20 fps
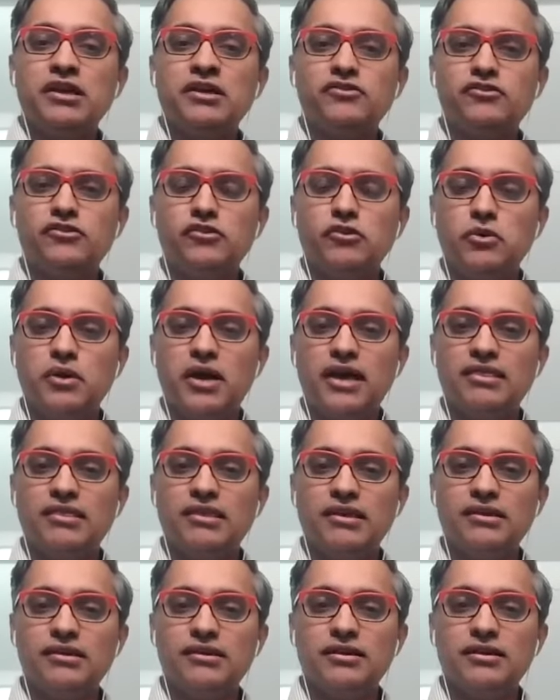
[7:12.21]
So I
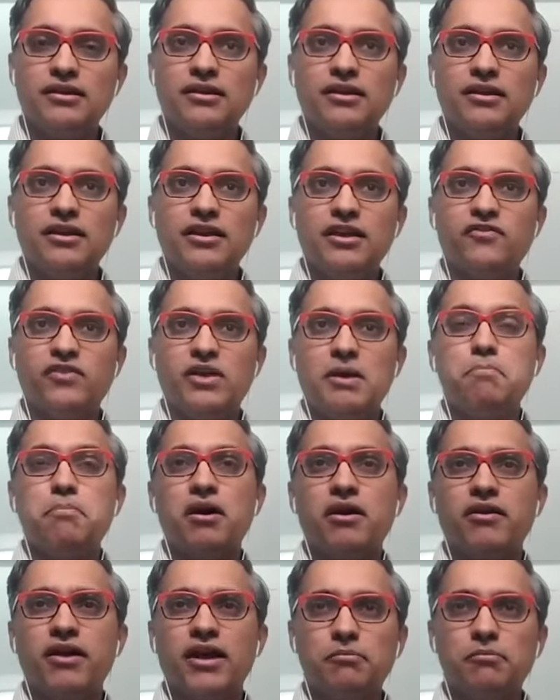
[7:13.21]
think if
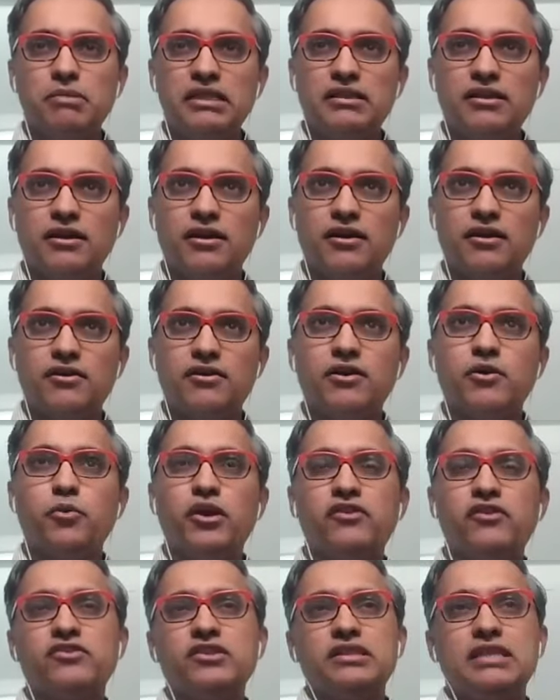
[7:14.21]
MPOWER had been there,
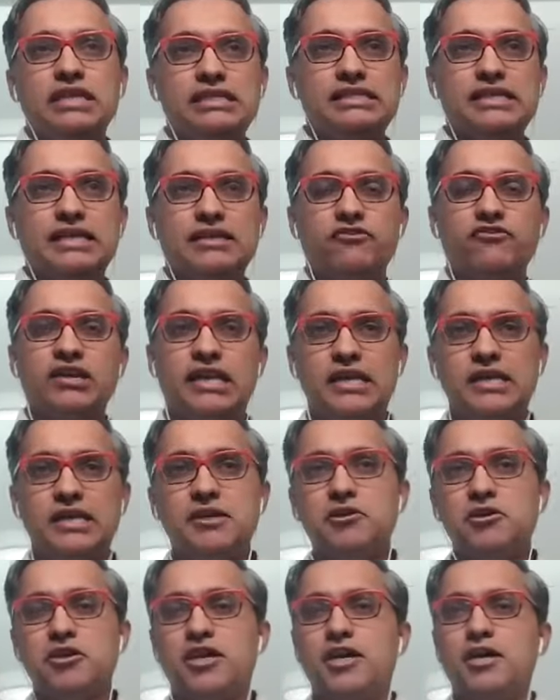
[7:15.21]
one of the things that
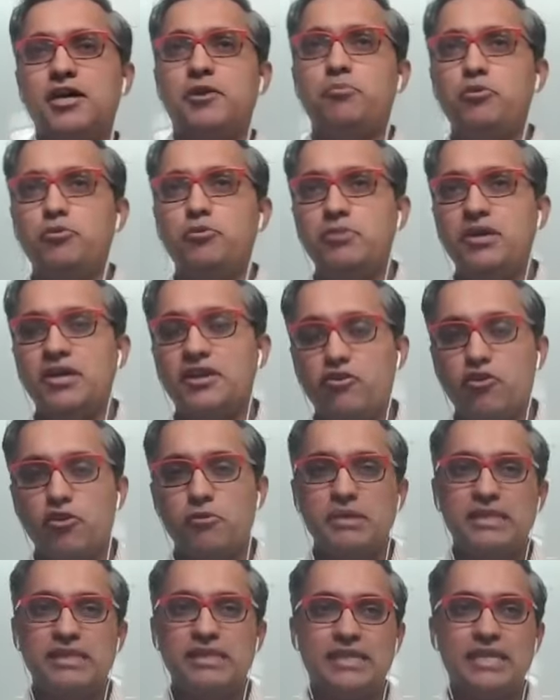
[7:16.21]
really put burden on
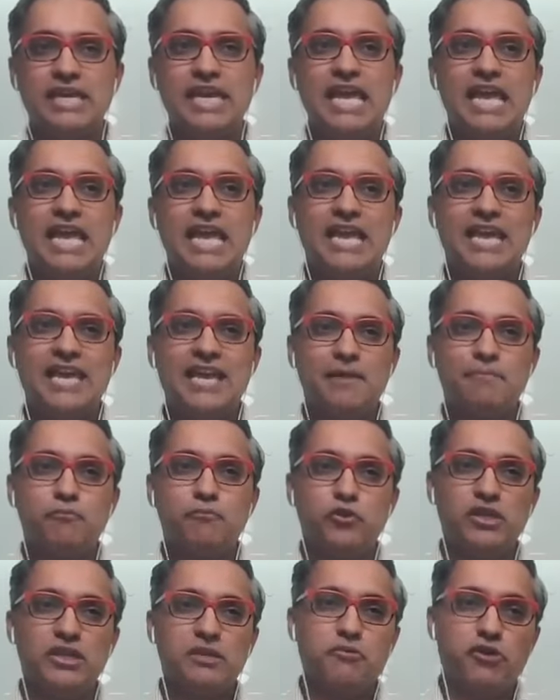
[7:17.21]
me that, hey, I'm
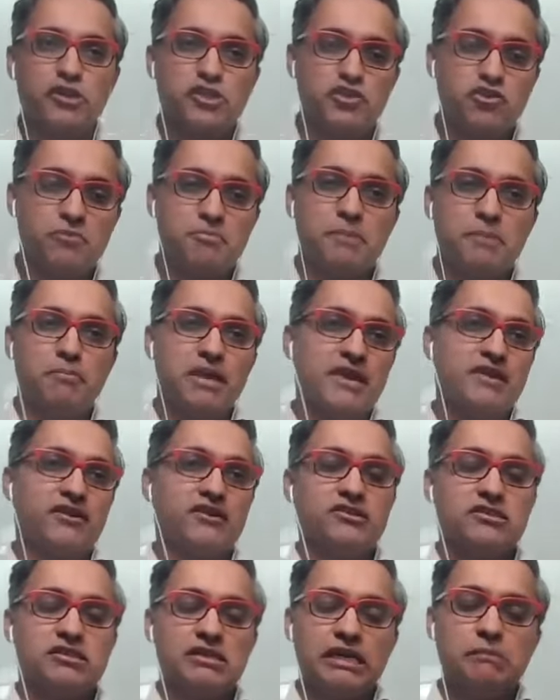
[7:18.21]
putting a pressure on my
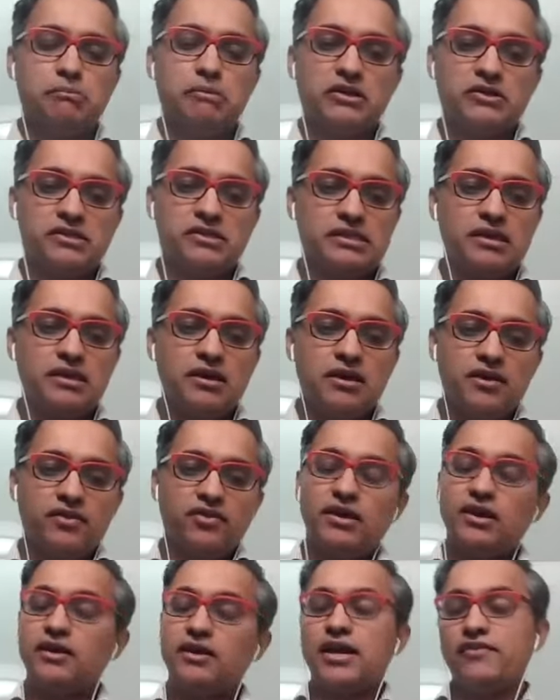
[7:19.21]
parents, right? Because
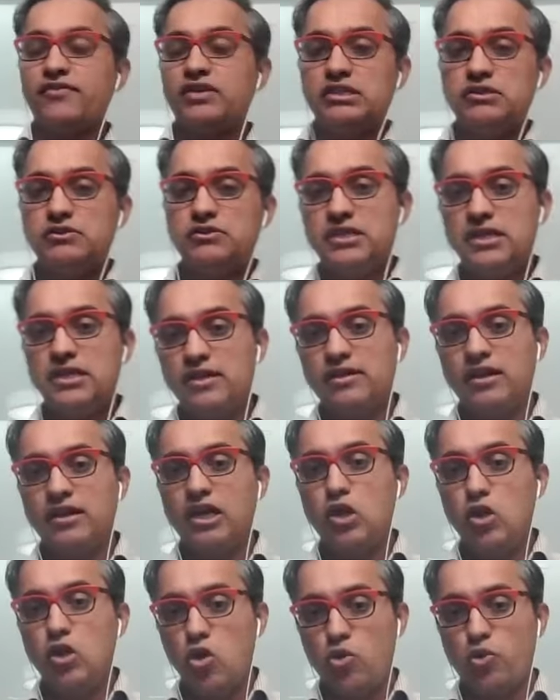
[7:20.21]
they are having to take a
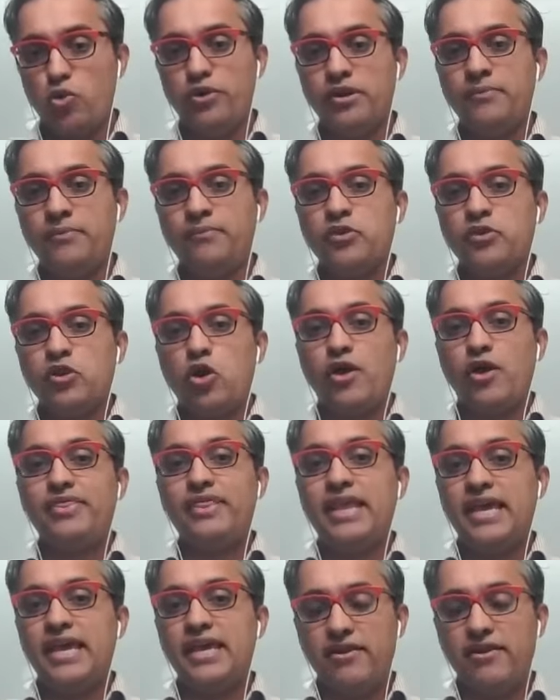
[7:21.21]
loan on
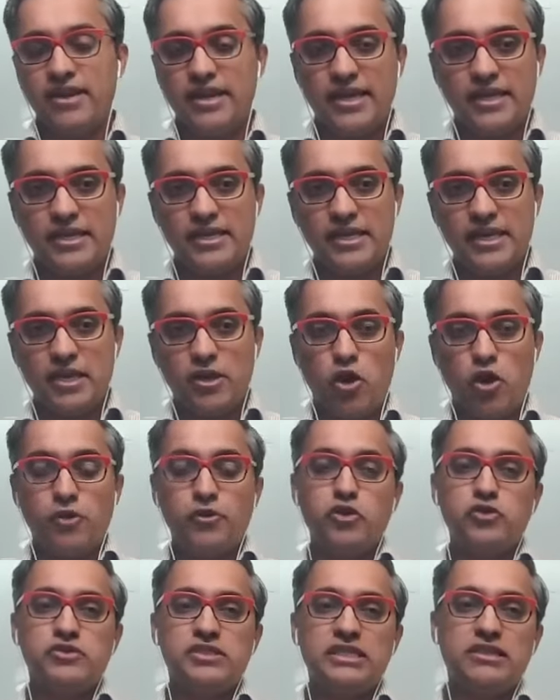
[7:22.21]
their head or
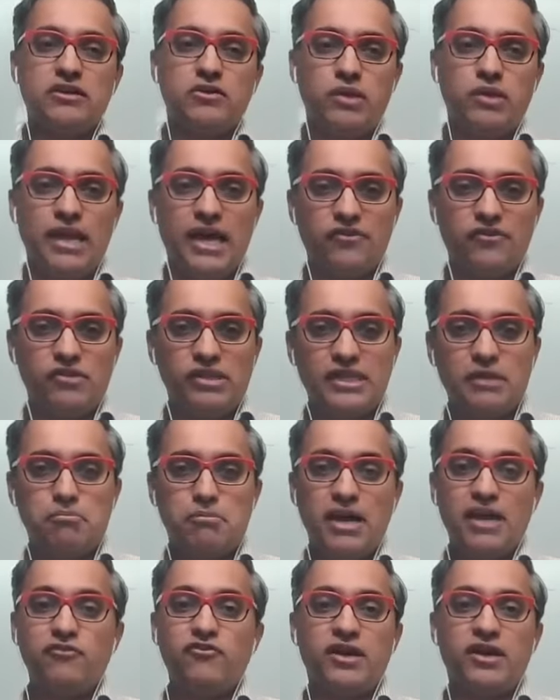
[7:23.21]
using the collateral that
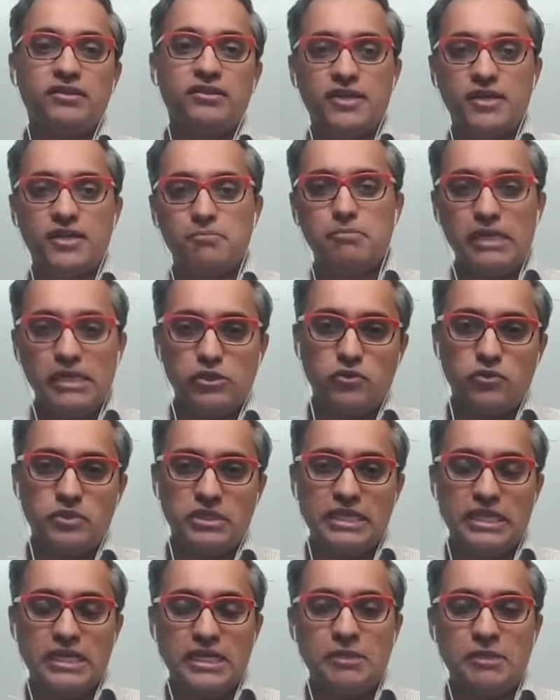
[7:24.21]
my father had built over
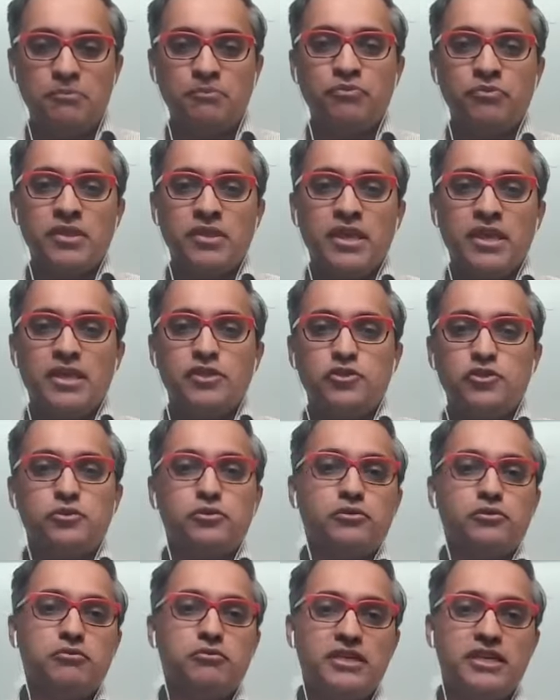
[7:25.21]
time
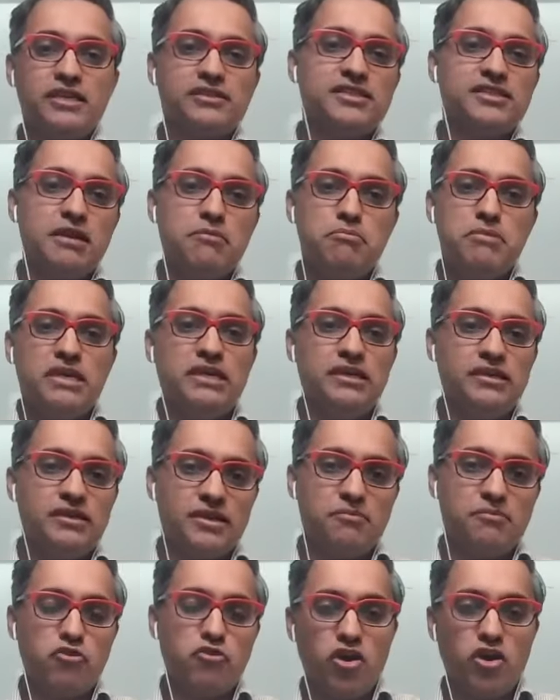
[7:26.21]
to send me
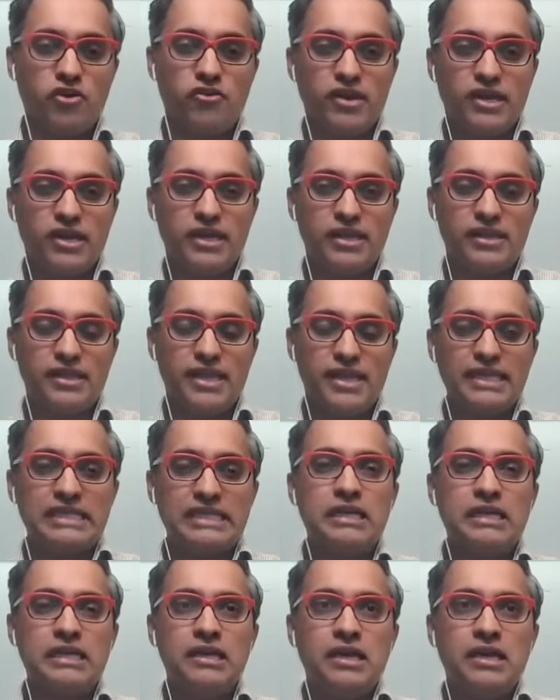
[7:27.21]
abroad, right? And that,
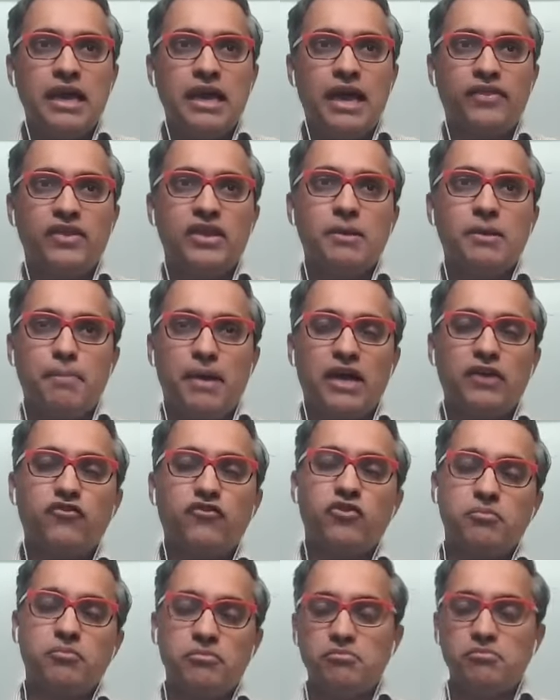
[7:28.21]
I think apart
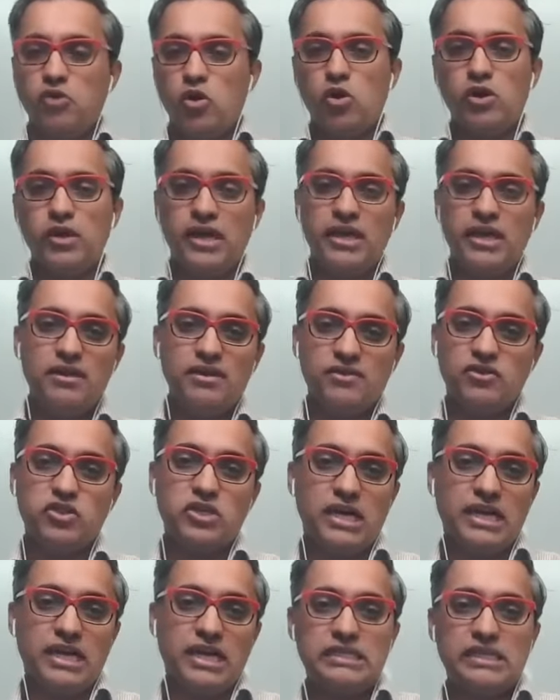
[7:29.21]
from any other
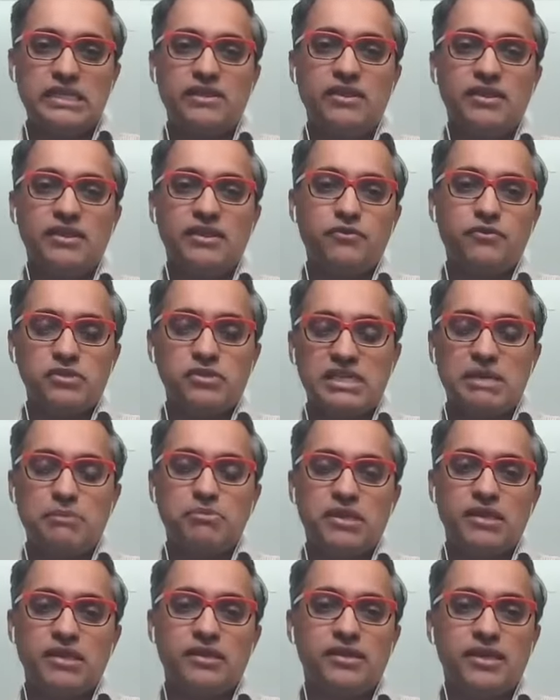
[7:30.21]
challenge, I think that was
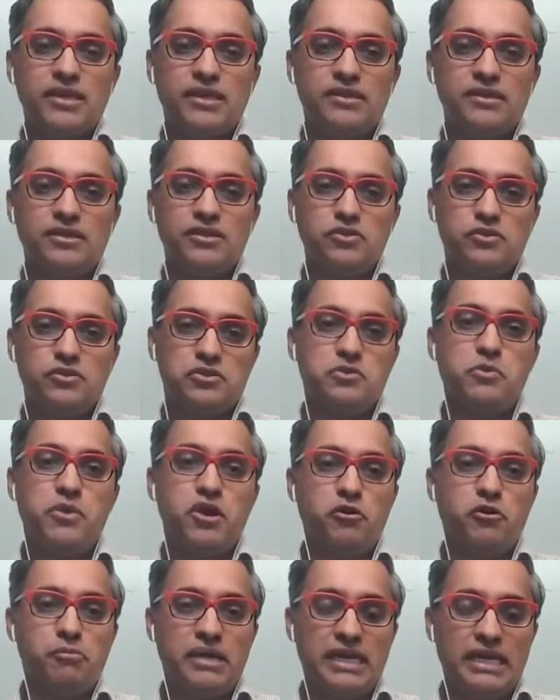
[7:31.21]
something that used to weigh
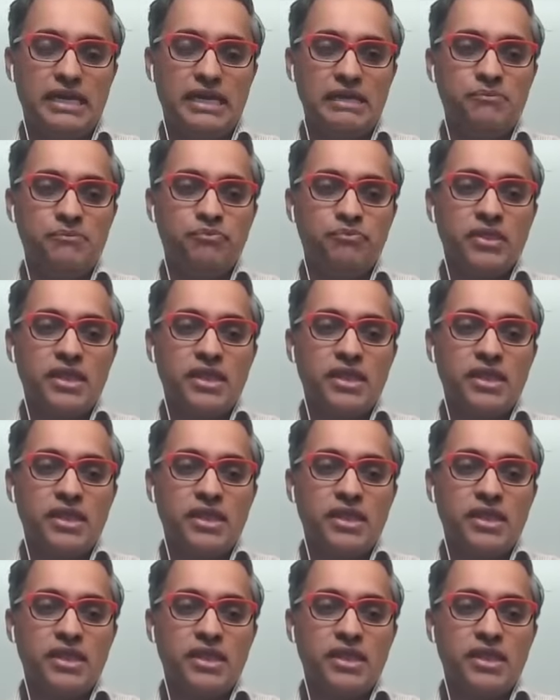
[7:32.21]
on my head.